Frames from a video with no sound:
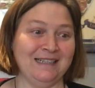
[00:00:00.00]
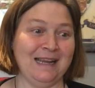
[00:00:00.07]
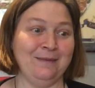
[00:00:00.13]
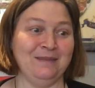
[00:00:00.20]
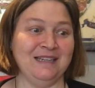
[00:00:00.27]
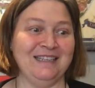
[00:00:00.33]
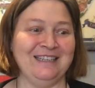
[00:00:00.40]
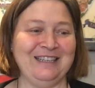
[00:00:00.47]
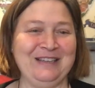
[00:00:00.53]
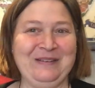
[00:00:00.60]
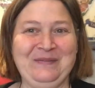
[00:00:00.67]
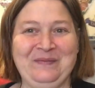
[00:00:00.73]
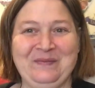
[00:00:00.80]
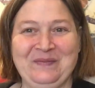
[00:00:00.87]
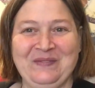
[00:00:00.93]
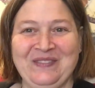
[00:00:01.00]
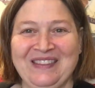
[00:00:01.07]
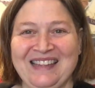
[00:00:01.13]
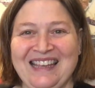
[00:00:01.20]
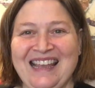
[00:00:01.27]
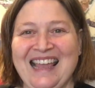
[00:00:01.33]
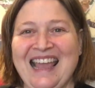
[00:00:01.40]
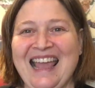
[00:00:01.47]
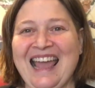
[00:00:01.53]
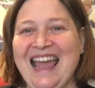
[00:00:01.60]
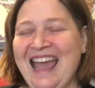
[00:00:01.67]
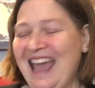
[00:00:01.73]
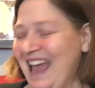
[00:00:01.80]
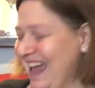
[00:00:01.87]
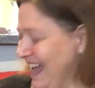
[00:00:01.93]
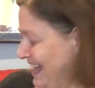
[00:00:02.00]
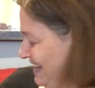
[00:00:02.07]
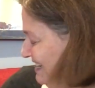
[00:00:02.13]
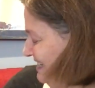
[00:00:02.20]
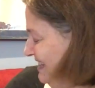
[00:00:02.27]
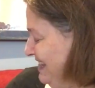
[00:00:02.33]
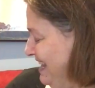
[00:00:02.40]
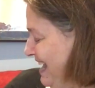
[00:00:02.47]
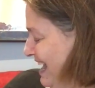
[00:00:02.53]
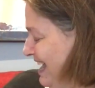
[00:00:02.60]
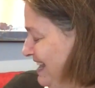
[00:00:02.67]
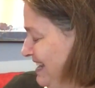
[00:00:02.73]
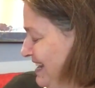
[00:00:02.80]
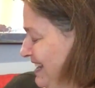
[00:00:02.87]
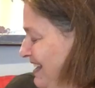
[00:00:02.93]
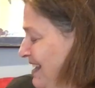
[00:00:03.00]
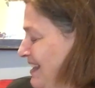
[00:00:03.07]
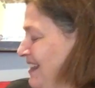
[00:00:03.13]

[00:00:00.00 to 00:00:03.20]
name, didn't you? And then